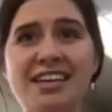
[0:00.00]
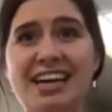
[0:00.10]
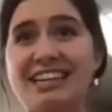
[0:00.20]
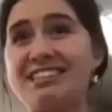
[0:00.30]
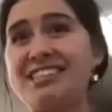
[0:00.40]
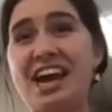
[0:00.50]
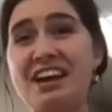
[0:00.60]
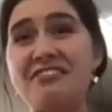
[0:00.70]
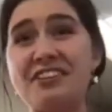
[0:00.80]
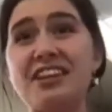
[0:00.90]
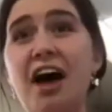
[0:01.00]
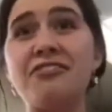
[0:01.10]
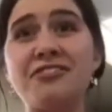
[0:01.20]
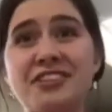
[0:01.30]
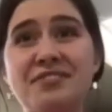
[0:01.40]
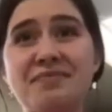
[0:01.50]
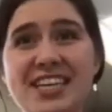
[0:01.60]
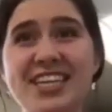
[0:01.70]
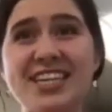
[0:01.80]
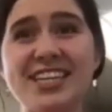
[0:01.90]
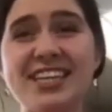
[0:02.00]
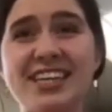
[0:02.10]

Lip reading: And David loves me.